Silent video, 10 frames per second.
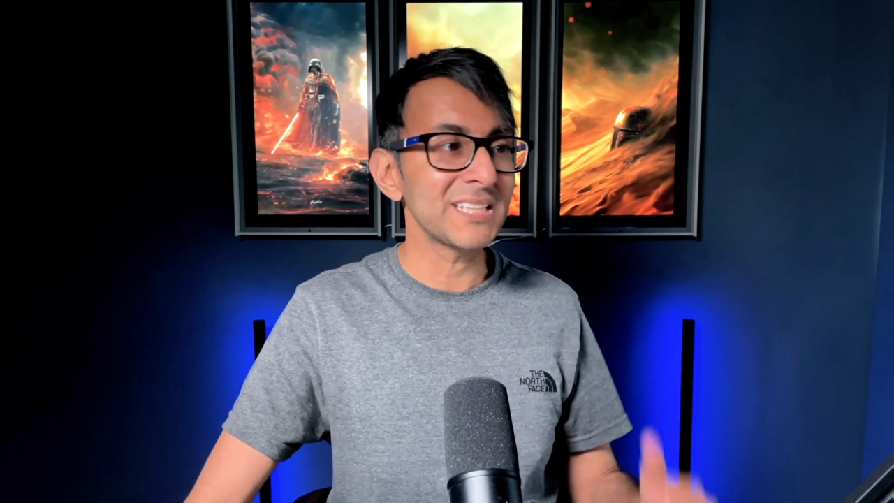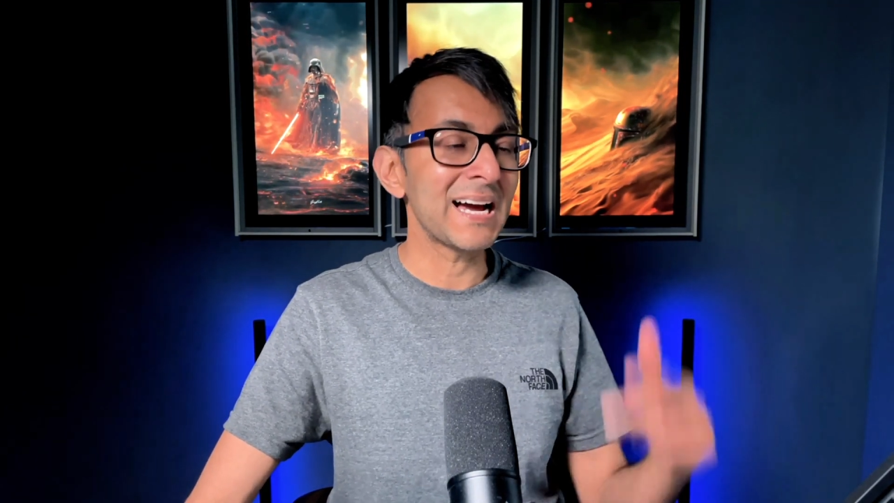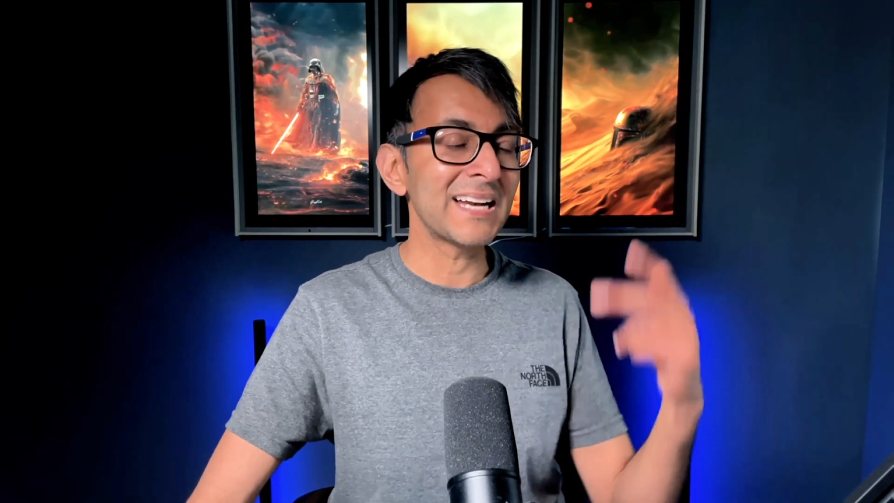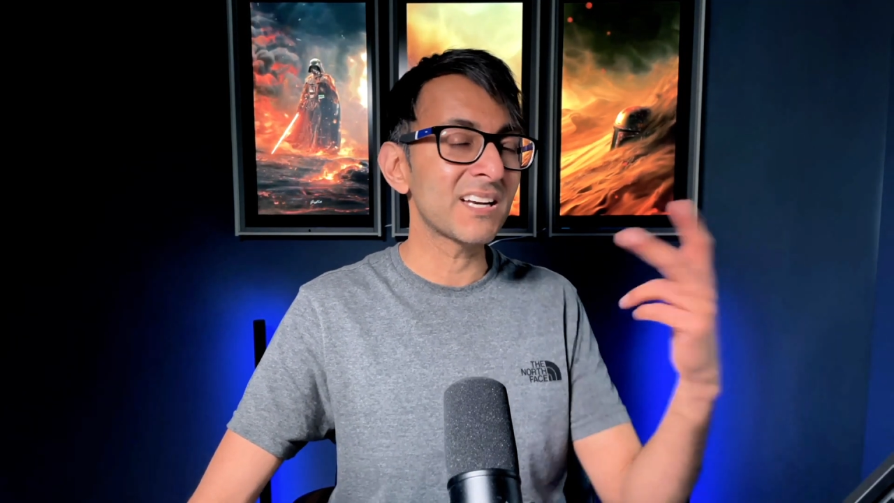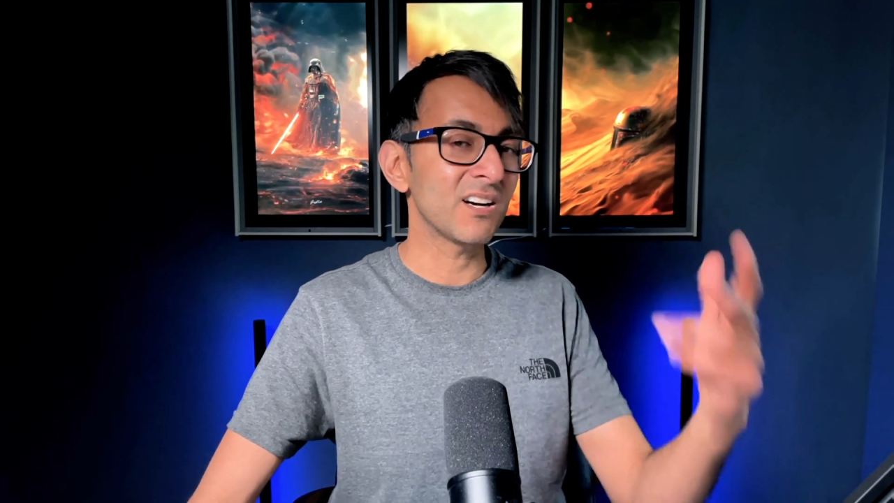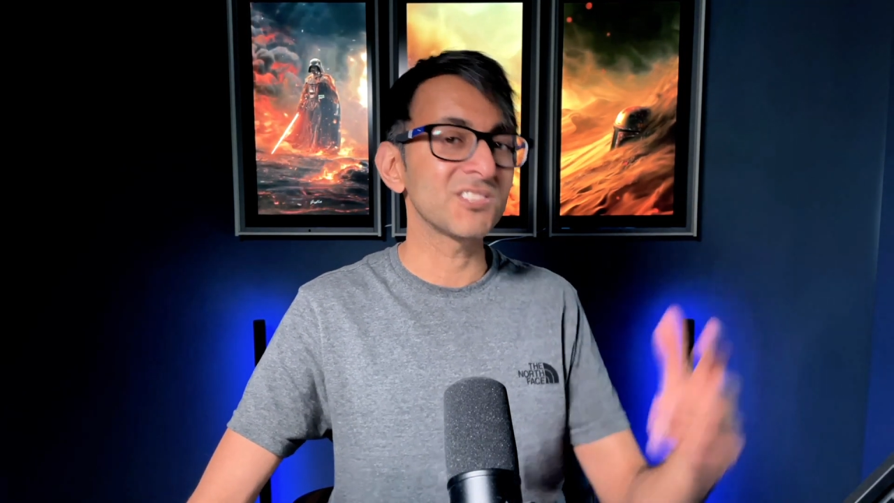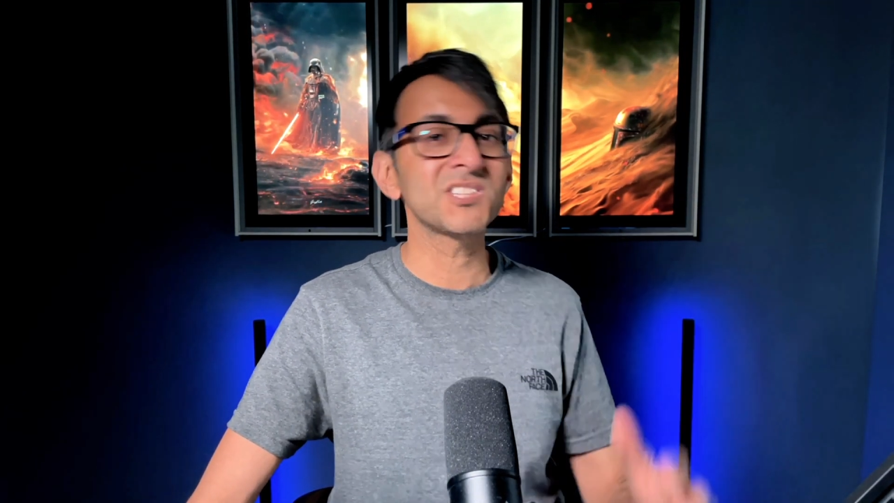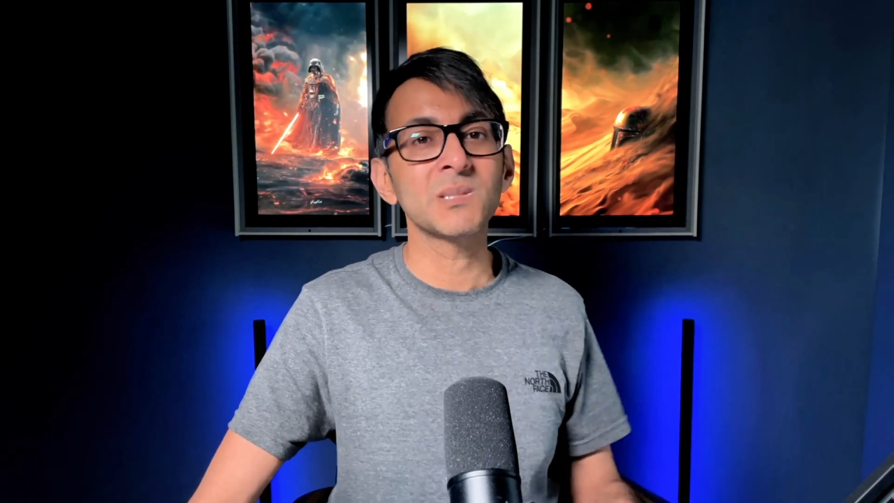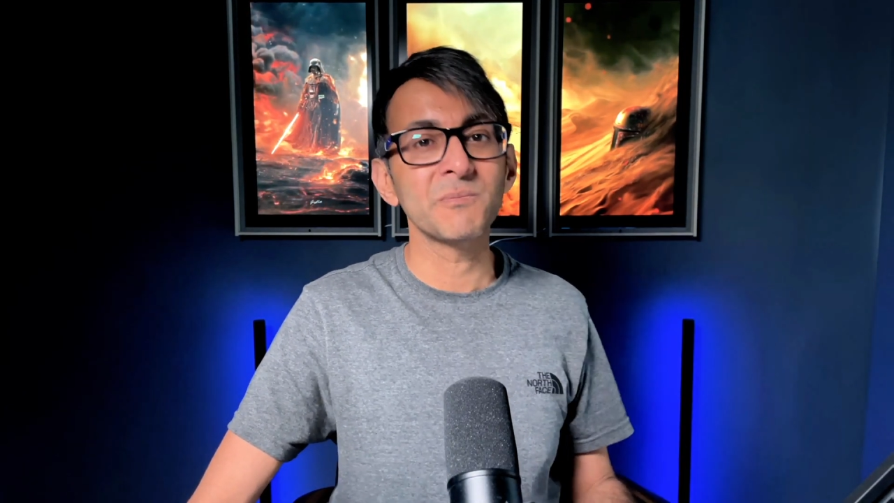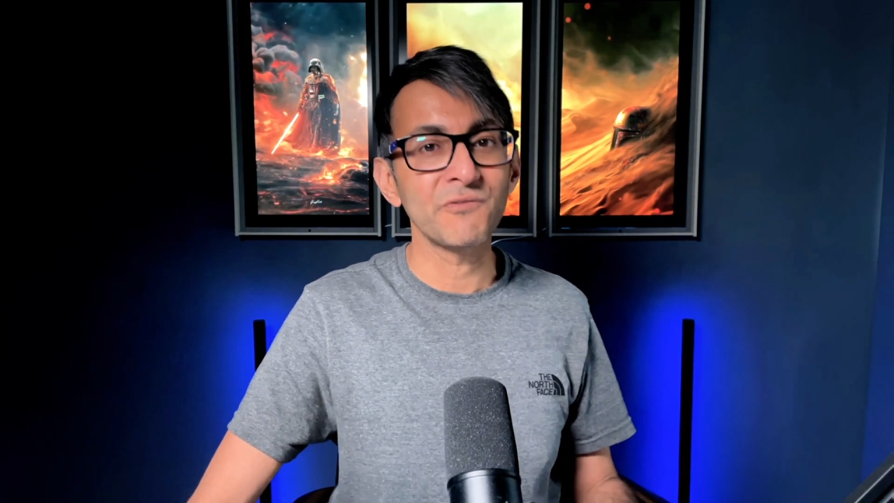and
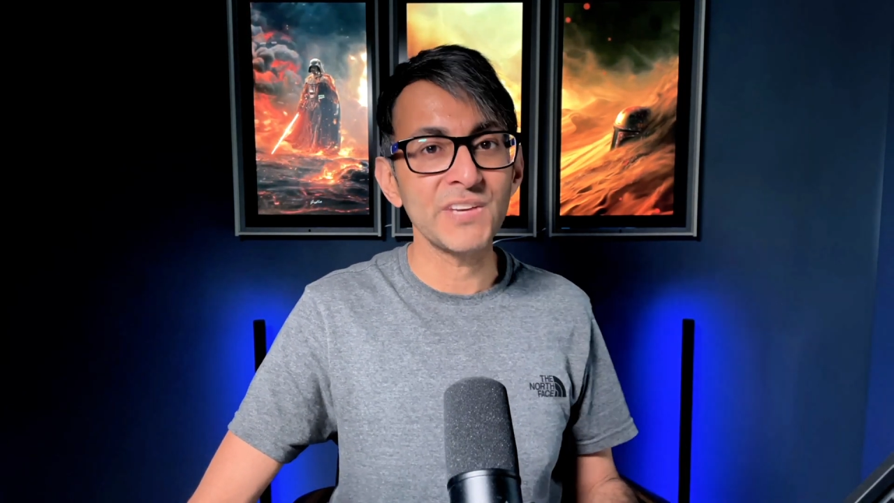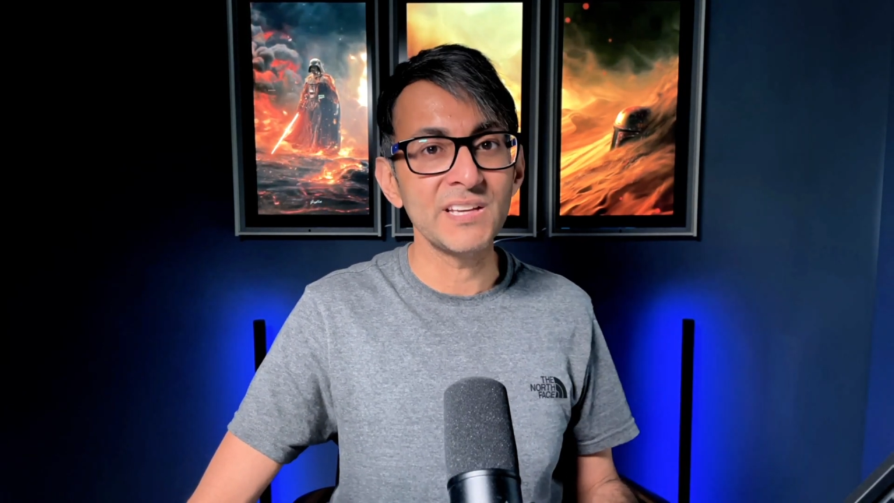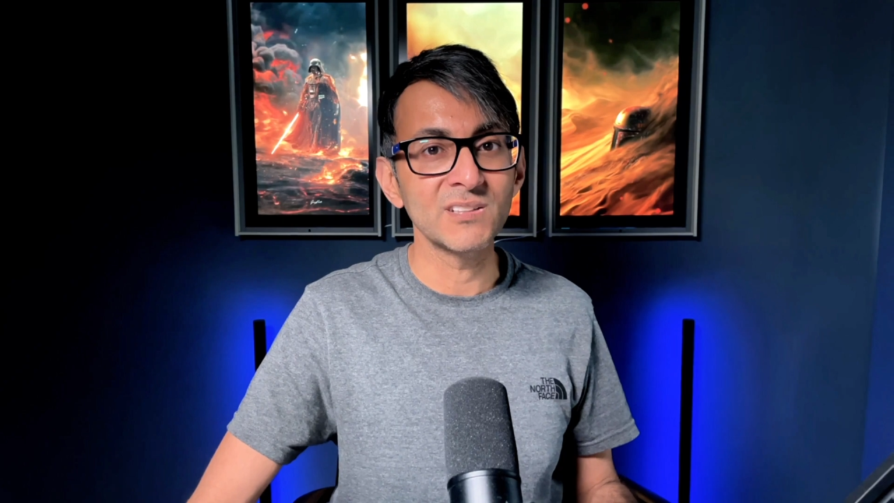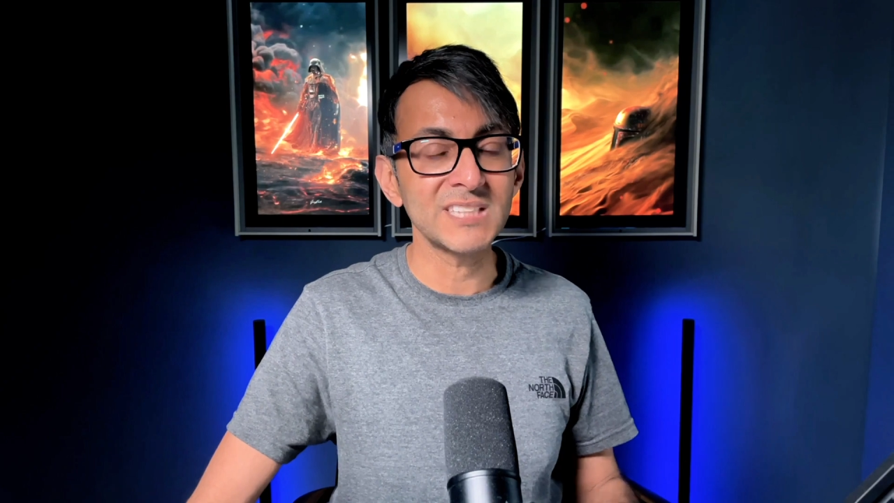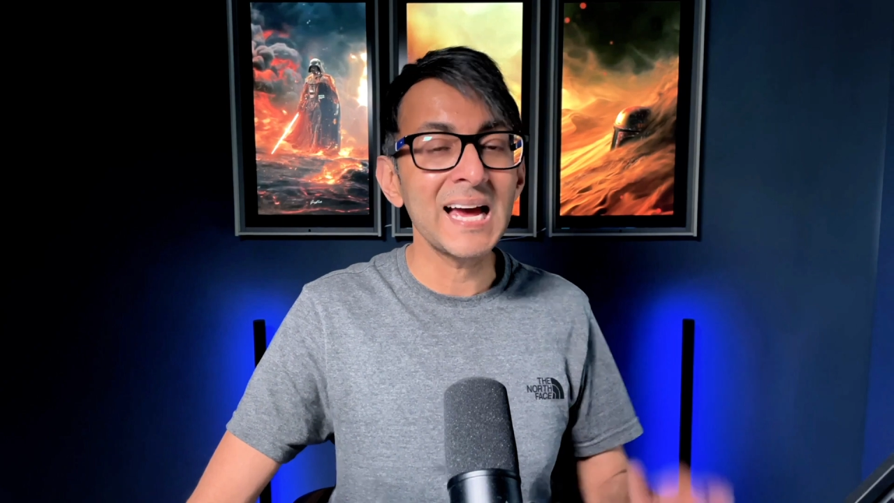custom fields,